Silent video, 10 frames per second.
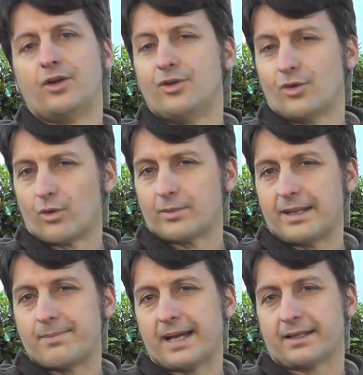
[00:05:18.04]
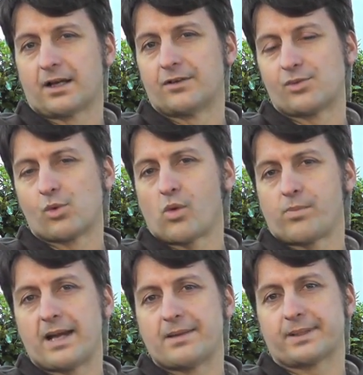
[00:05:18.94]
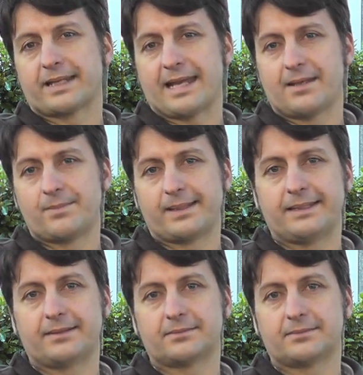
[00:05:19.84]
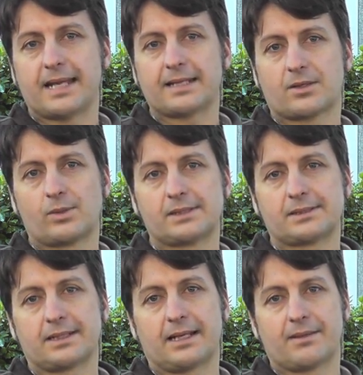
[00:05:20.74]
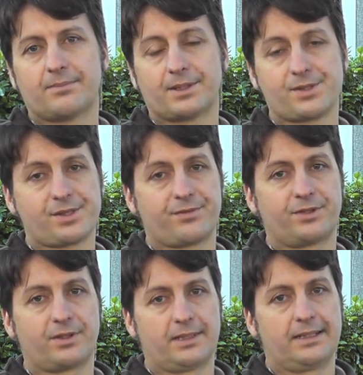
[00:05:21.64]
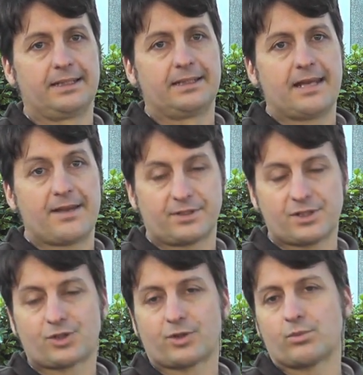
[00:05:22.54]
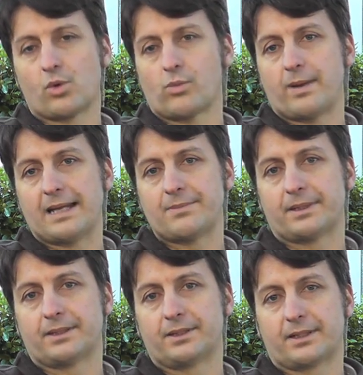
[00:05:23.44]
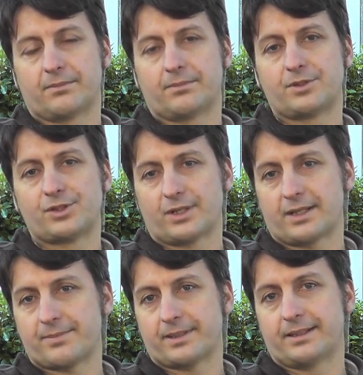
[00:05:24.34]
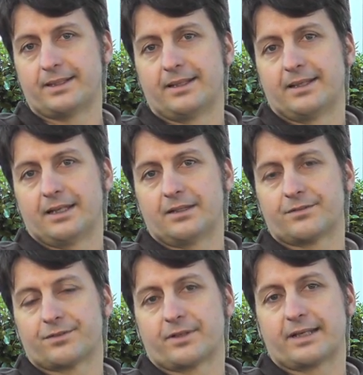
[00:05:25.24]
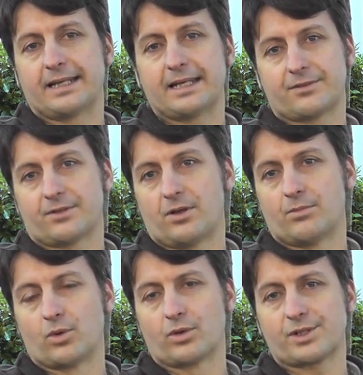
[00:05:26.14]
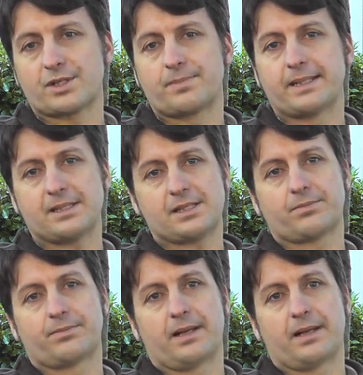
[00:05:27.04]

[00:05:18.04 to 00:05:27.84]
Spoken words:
Normally painting over wallpaper can be adequate, because if you're having to strip wallpaper, you can certainly be in for a heck of a lot more expense,